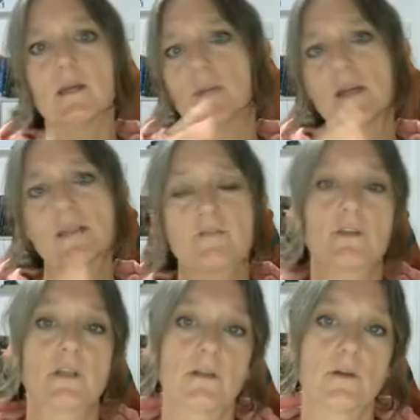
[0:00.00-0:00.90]
It makes
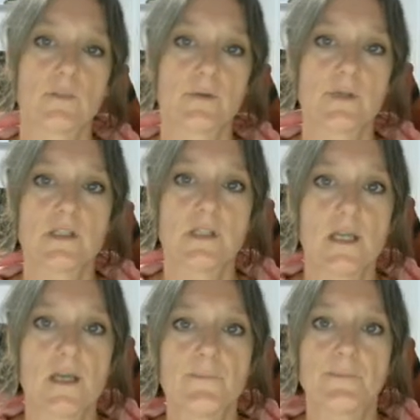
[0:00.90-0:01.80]
everything look
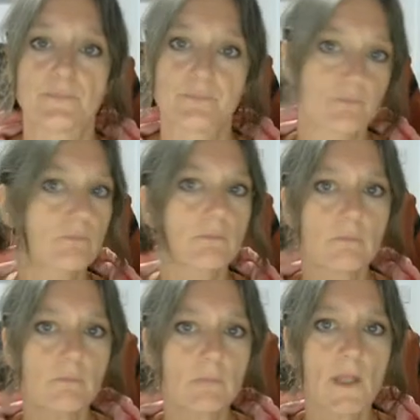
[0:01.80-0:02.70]
pretty.
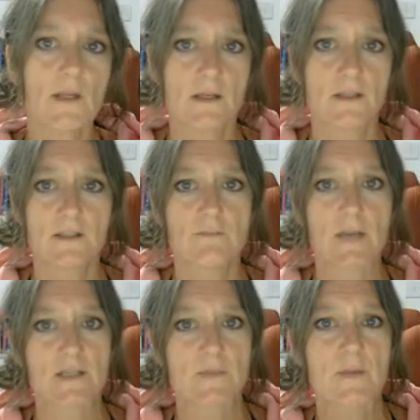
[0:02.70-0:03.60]
It
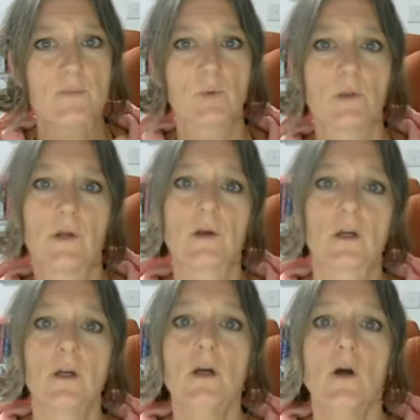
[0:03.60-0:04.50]
makes people look
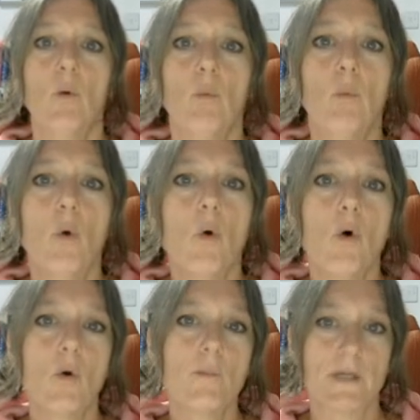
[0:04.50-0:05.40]

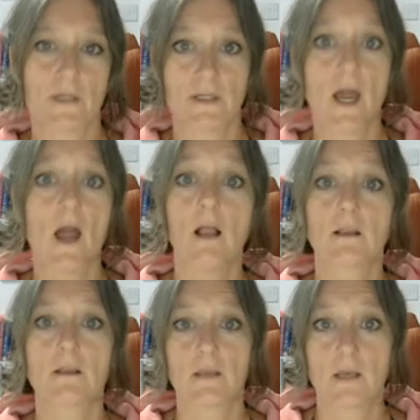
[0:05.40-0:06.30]
warm and
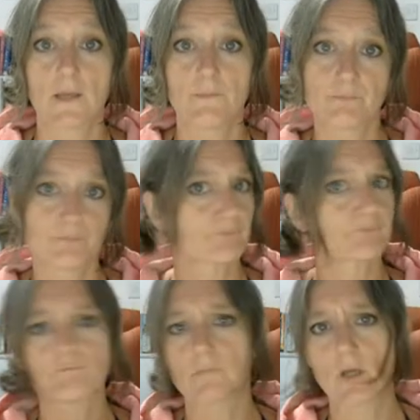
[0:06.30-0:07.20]
healthy,
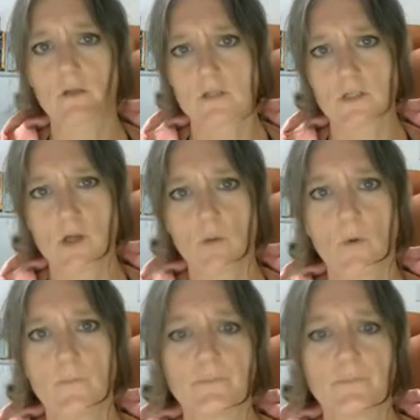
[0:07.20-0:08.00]
and so on.